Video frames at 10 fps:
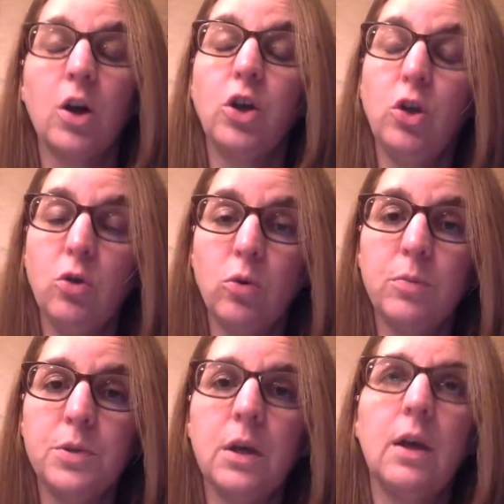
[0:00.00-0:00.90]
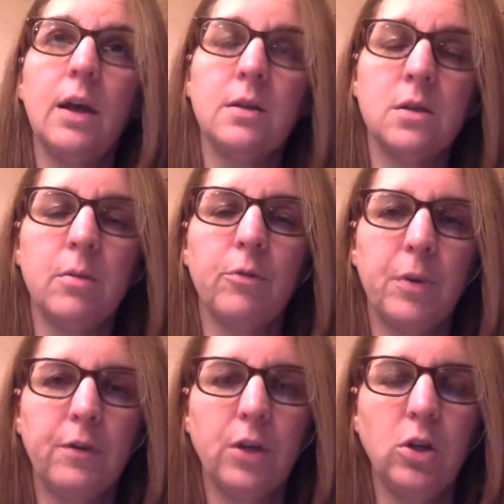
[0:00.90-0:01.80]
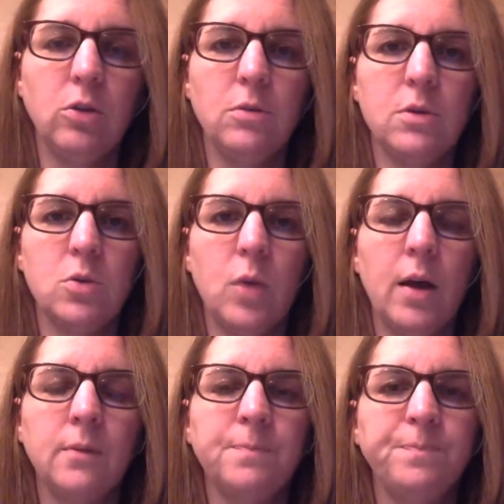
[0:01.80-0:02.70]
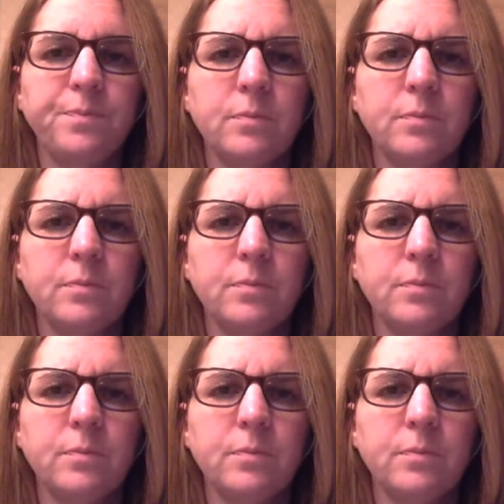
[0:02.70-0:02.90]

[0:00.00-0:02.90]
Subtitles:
cubes and sum of perfect cubes as well.